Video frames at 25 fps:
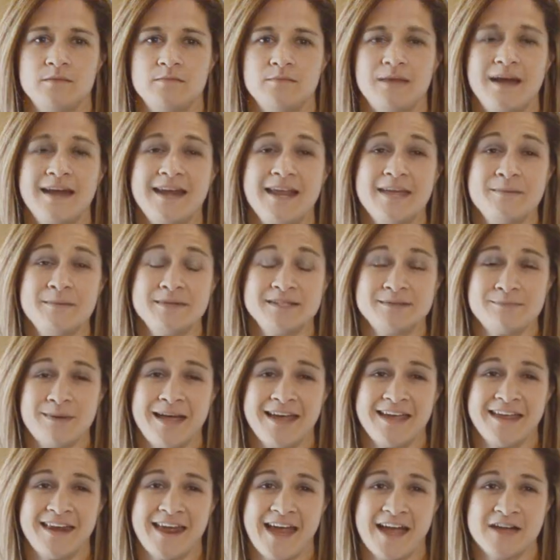My name is
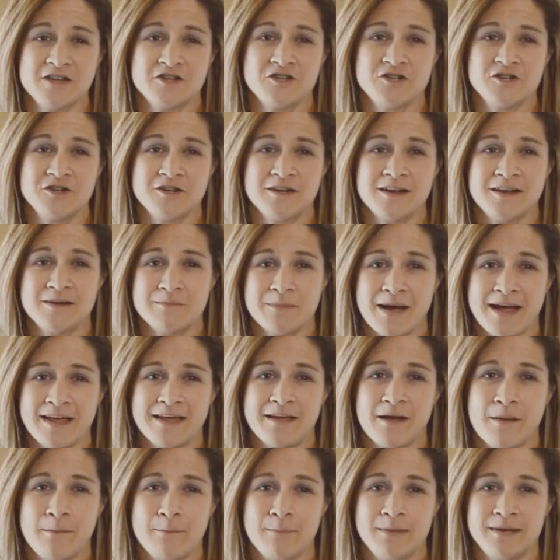Megan Hatcher, and my
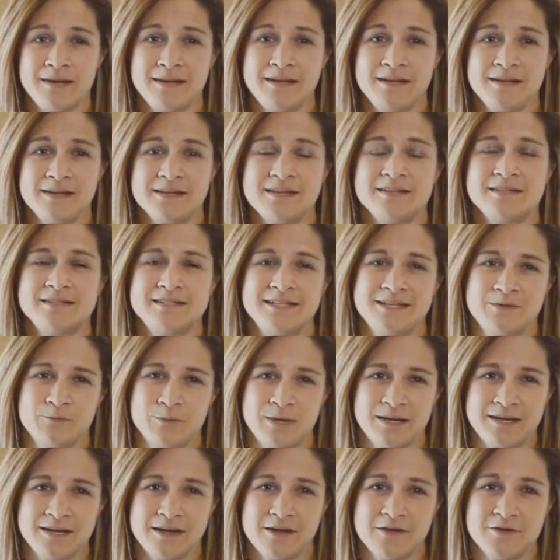company is Zen
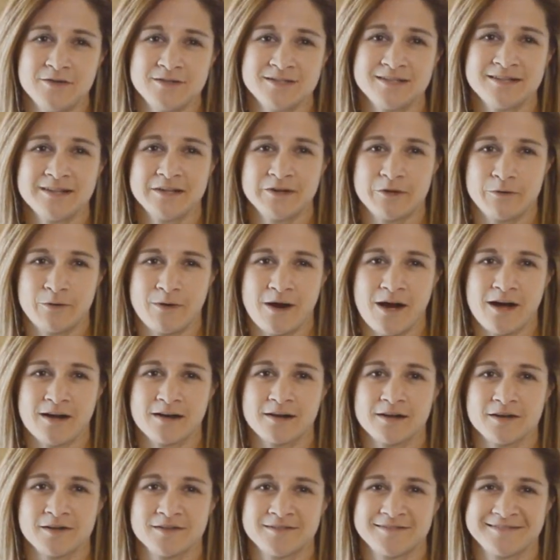Windows Little
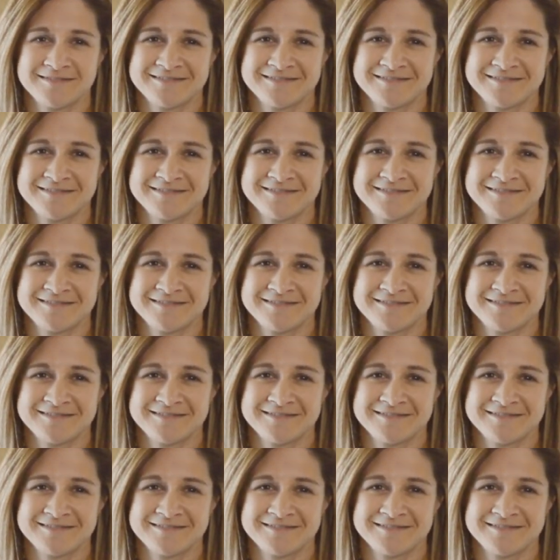Rock.